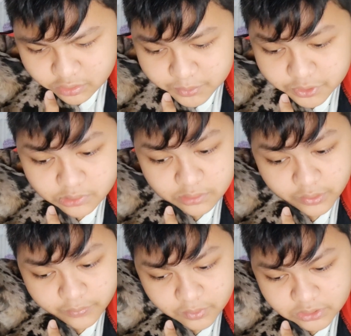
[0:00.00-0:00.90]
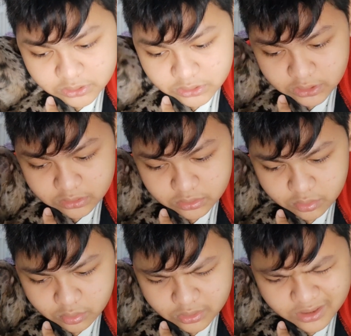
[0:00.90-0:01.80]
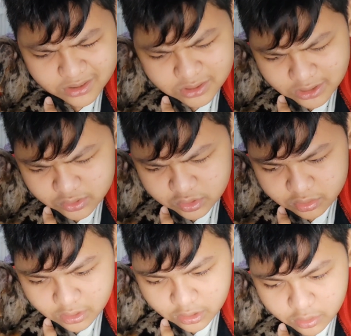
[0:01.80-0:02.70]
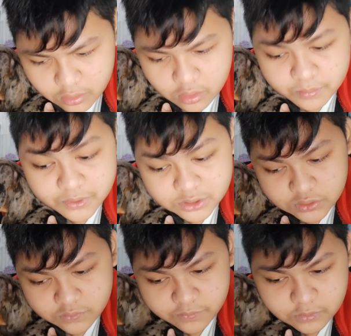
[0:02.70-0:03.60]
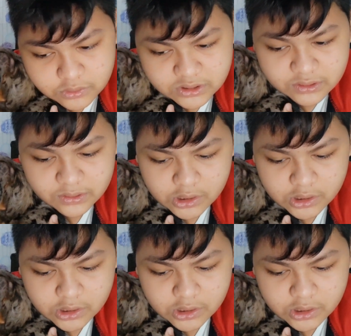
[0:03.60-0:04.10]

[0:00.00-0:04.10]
of shearing force and intentional or compression force.